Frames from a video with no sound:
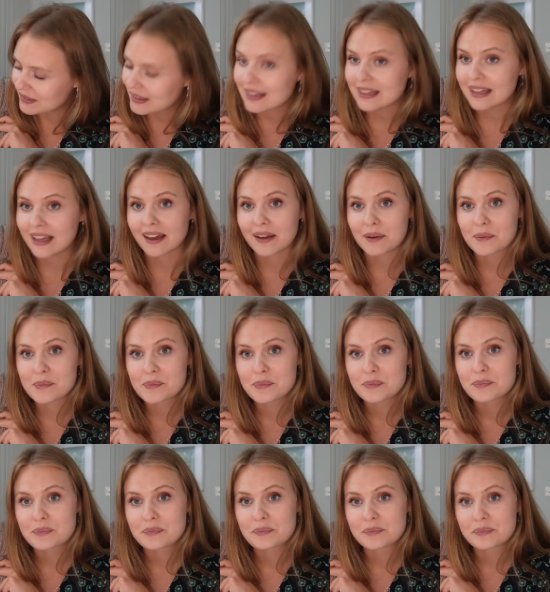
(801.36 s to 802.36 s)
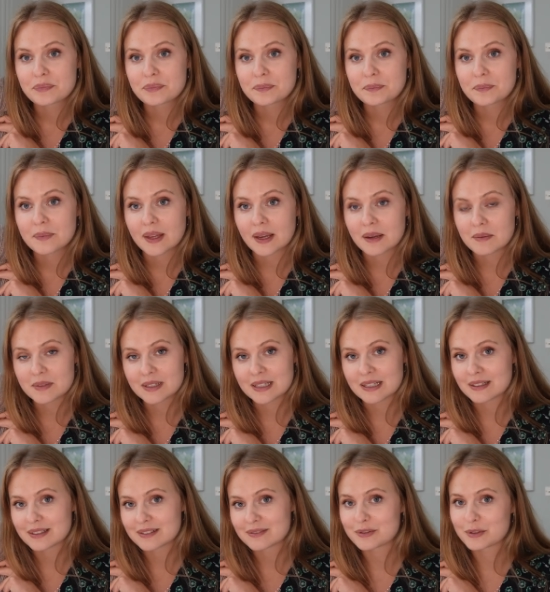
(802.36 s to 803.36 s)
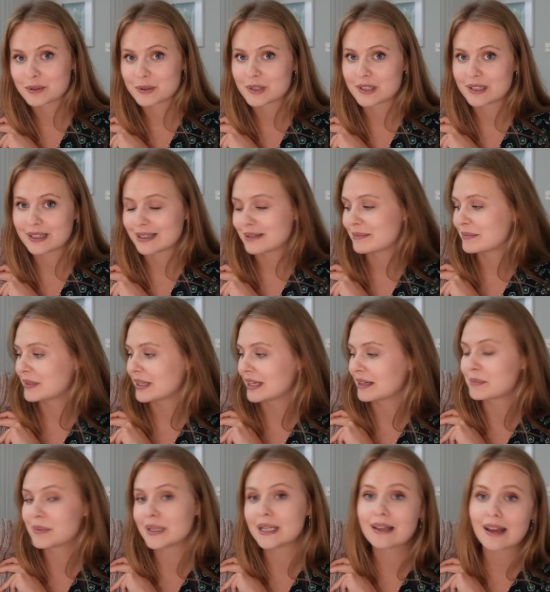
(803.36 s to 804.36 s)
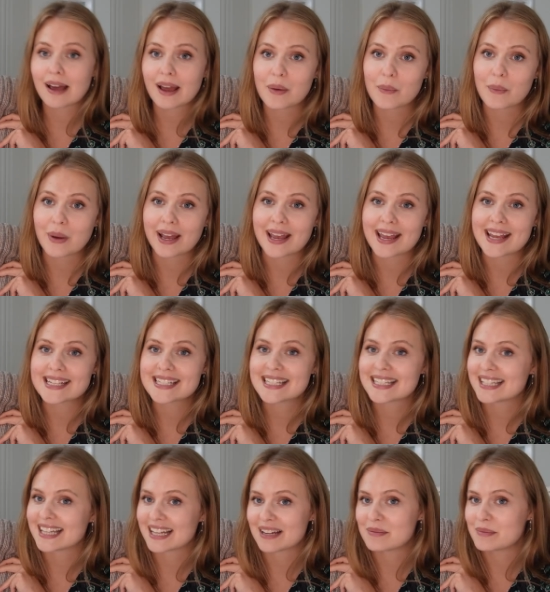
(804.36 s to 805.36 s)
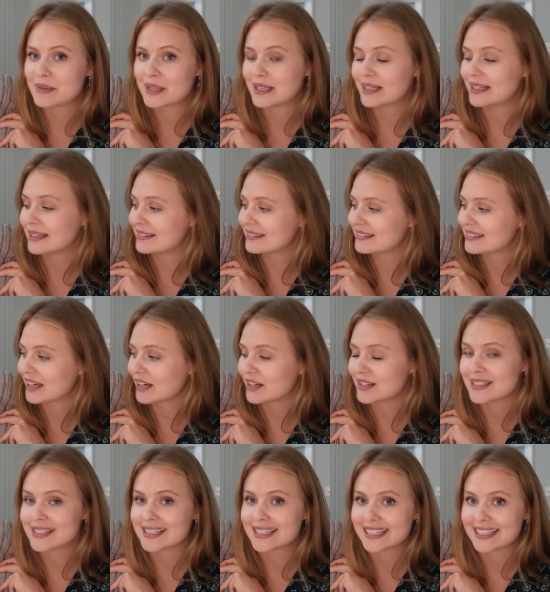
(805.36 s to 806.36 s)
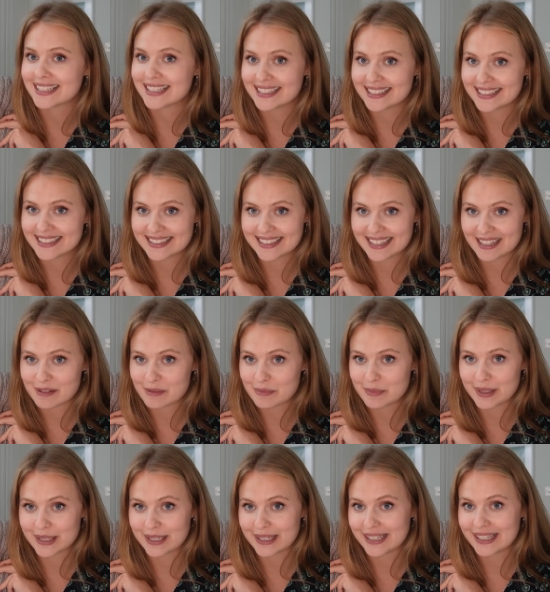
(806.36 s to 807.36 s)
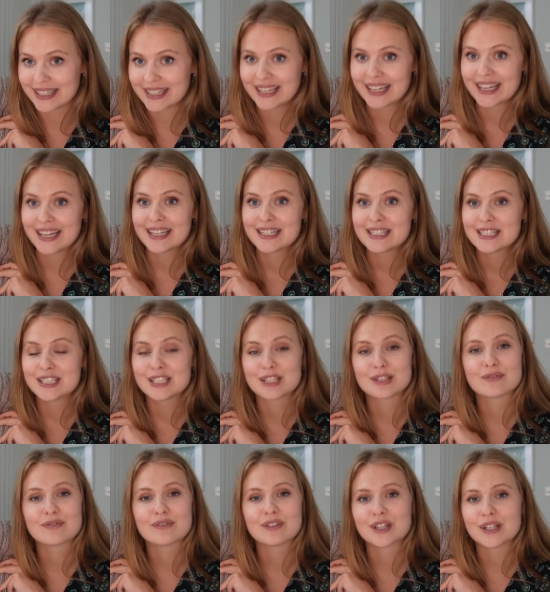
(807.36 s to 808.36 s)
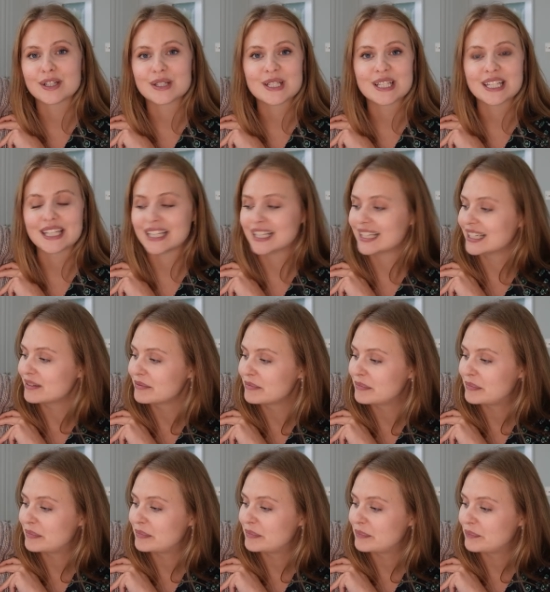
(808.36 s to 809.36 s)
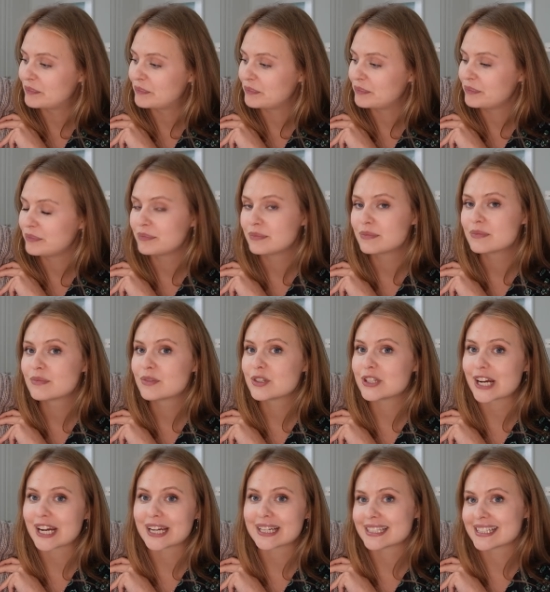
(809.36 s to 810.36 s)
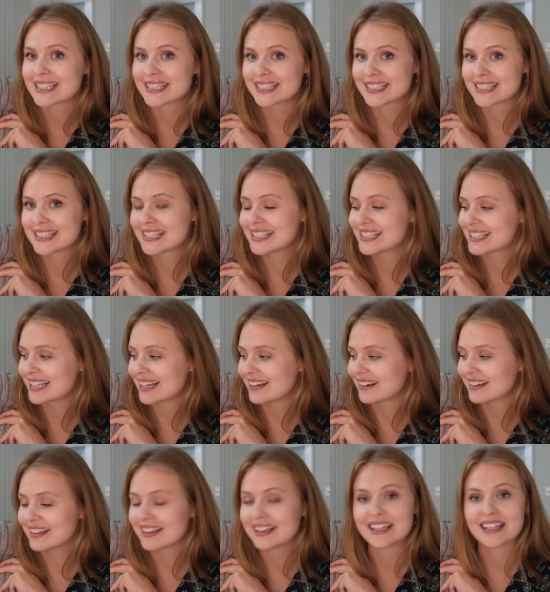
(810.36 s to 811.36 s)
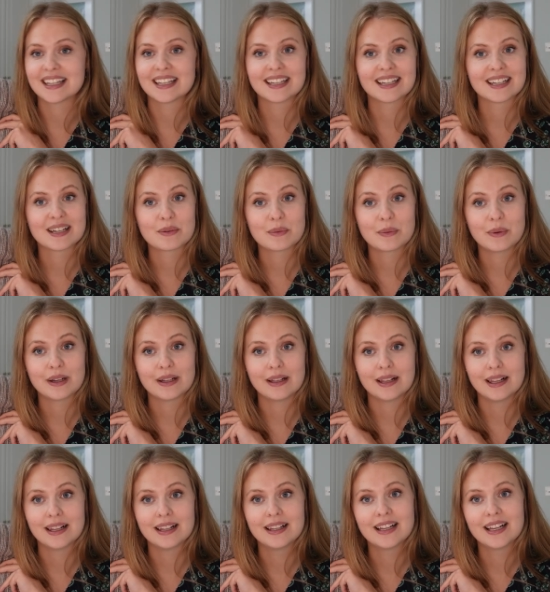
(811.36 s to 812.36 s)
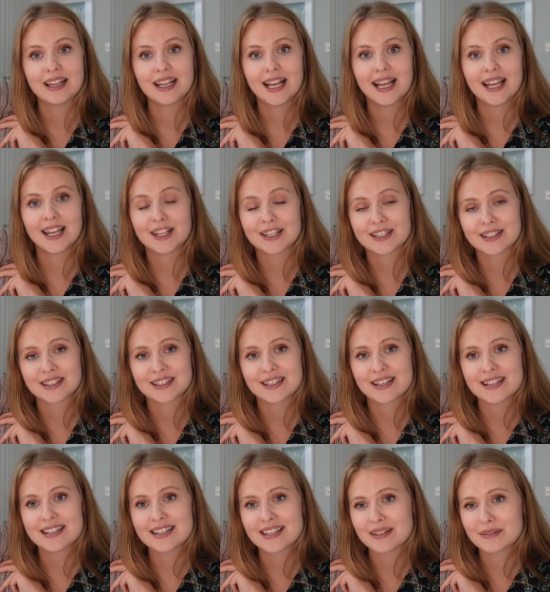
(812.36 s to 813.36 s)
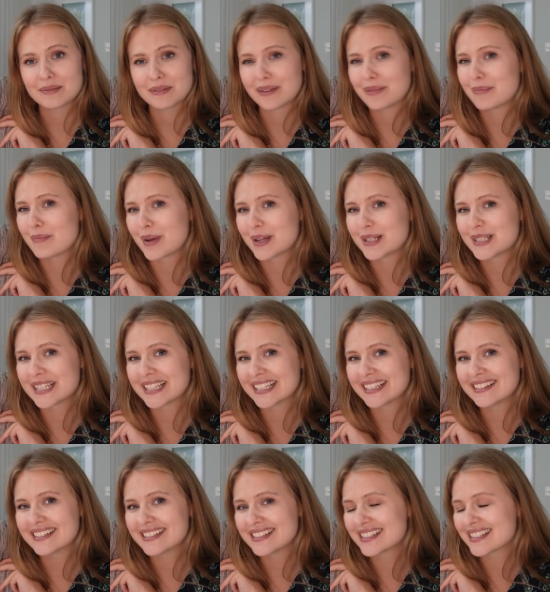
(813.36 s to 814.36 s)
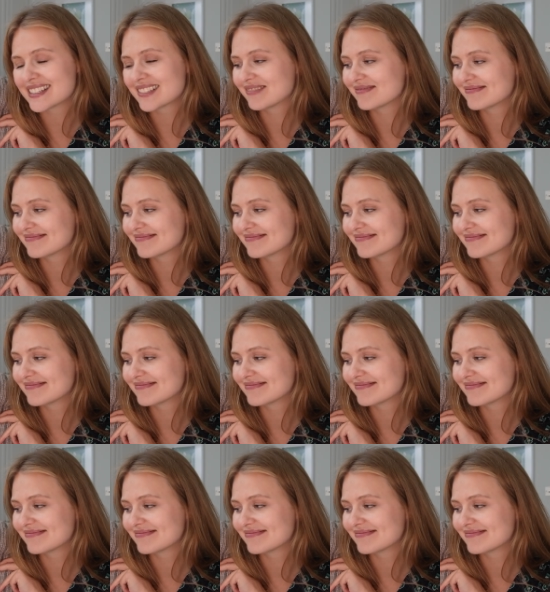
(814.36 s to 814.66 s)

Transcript: Yeah, I'm really looking forward to them. They'll be lightweight, they'll be cozy, they'll be just floaty trousers that I think will look good with most things.